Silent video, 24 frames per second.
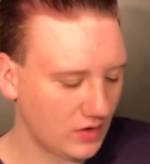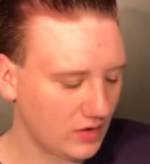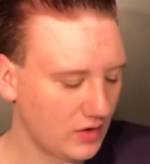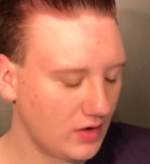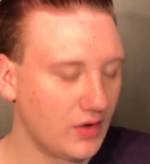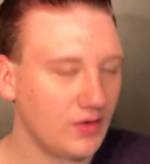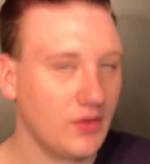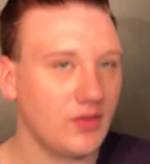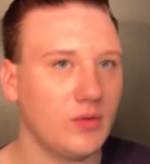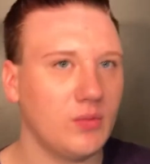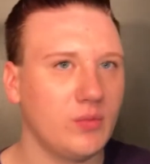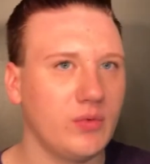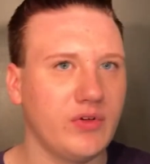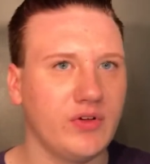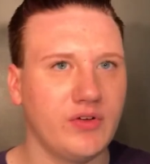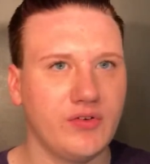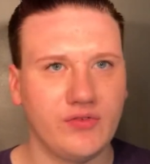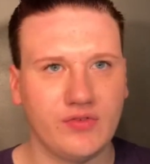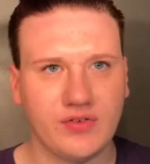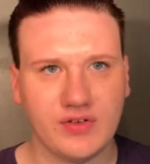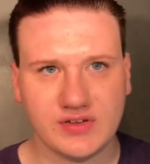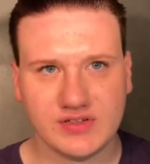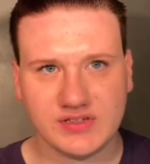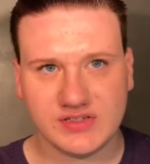Now that
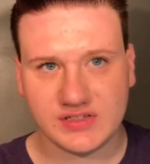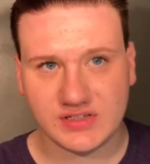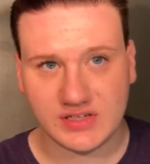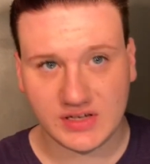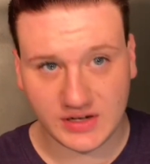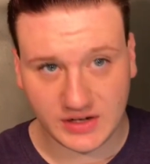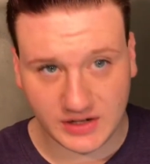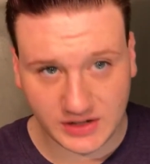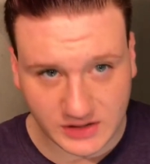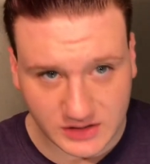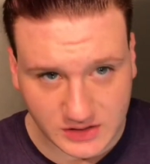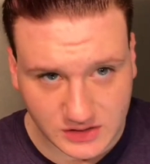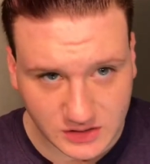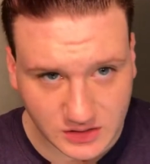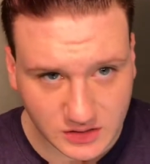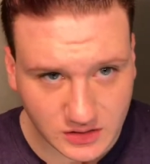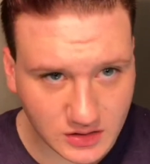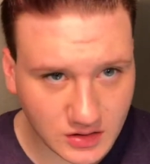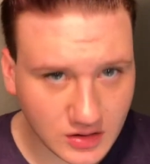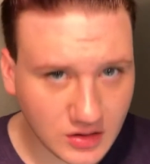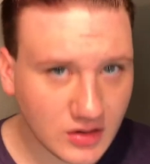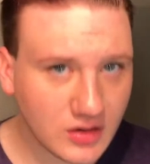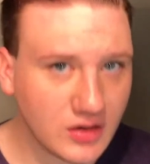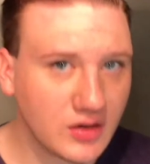we've set it
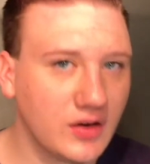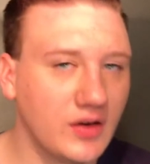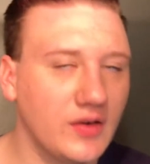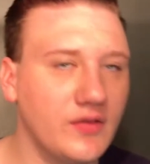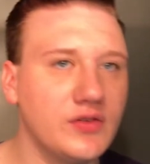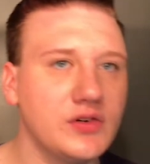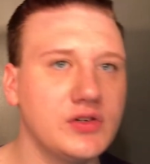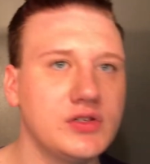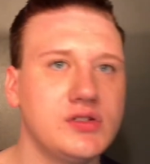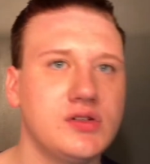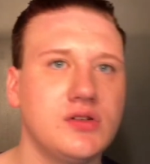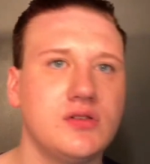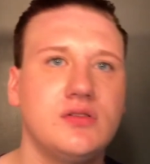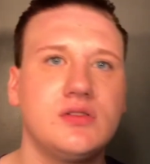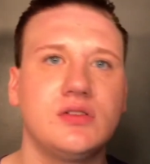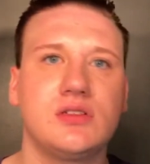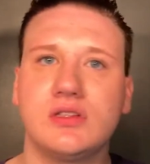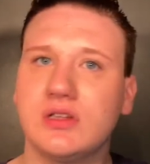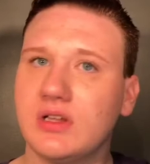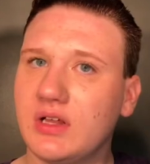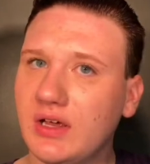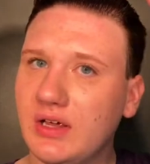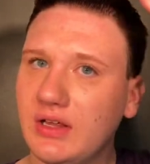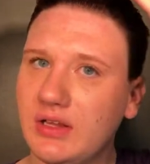ever so
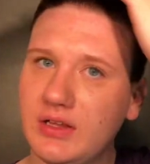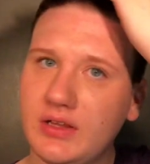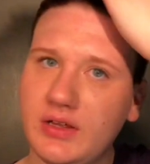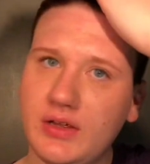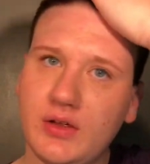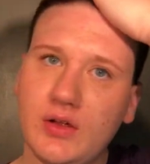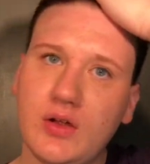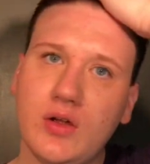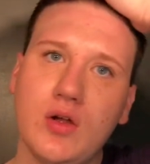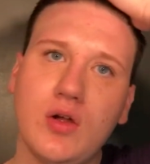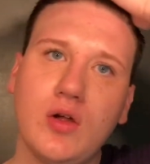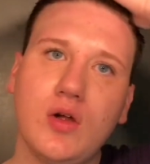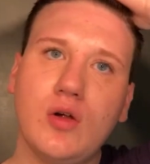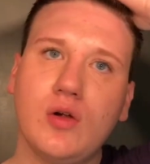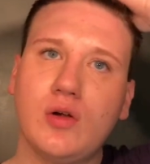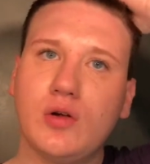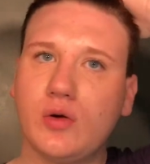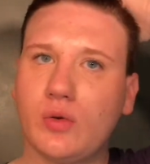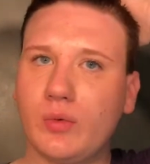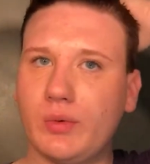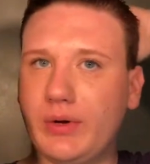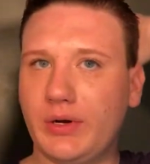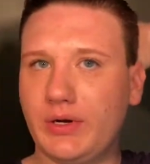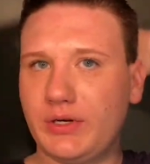slightly,
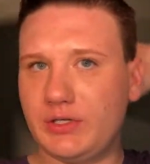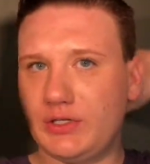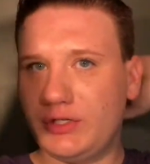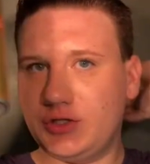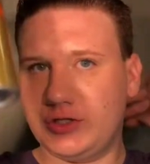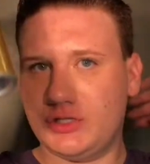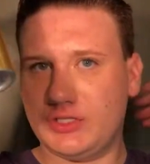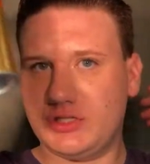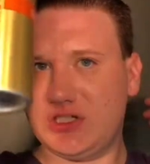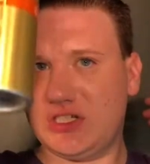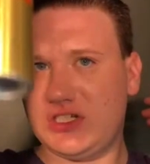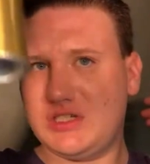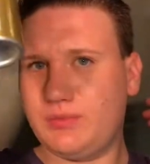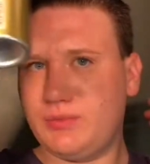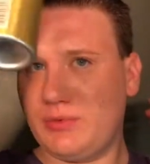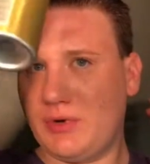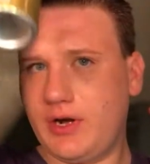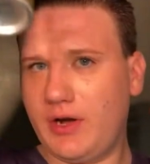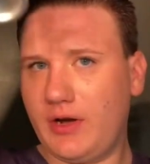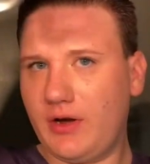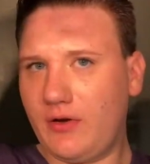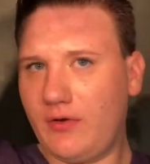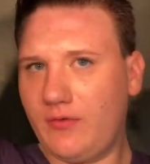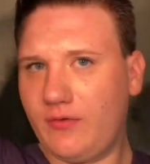we're going to just
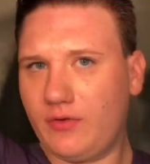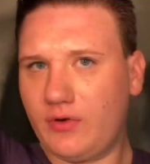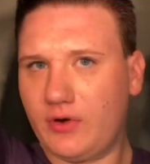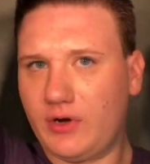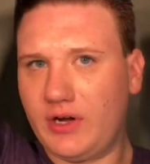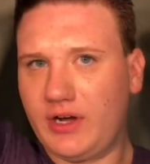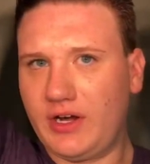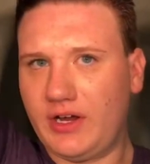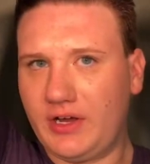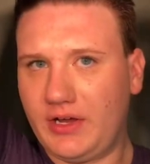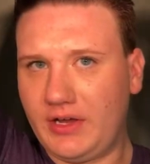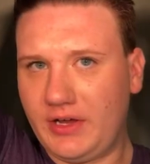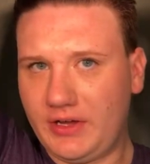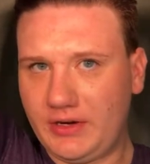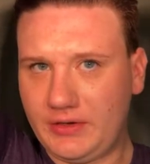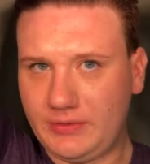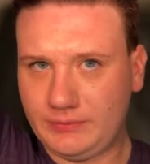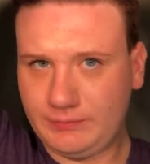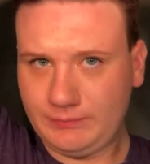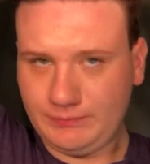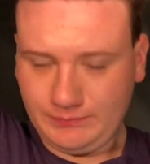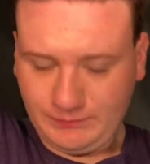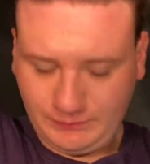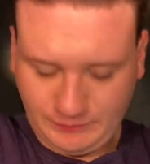spray over it
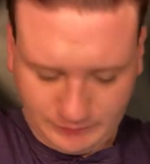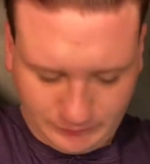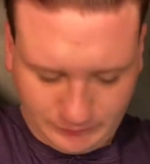again.